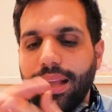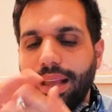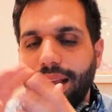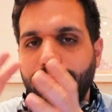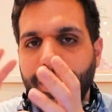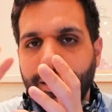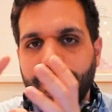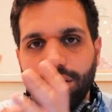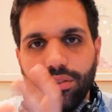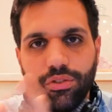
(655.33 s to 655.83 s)

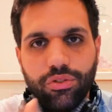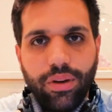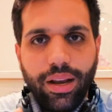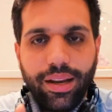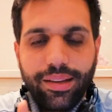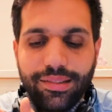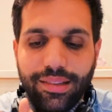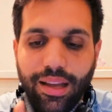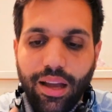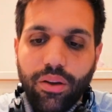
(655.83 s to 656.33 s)
getting the
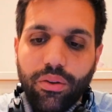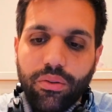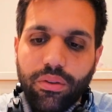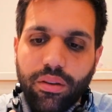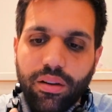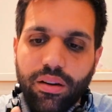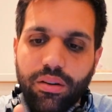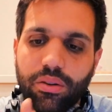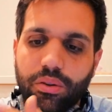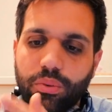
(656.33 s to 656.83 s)
tracks out
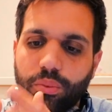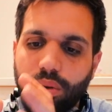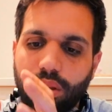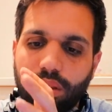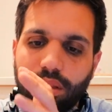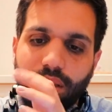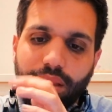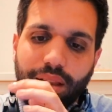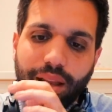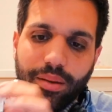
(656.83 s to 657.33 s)
there
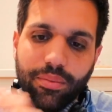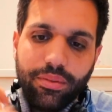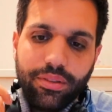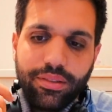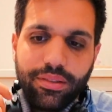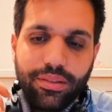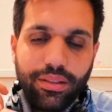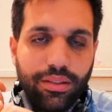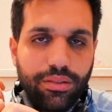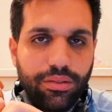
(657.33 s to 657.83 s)
with
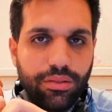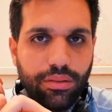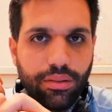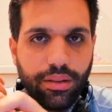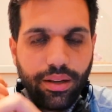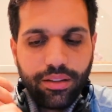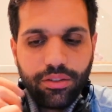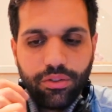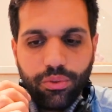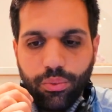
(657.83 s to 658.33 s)
labels that you like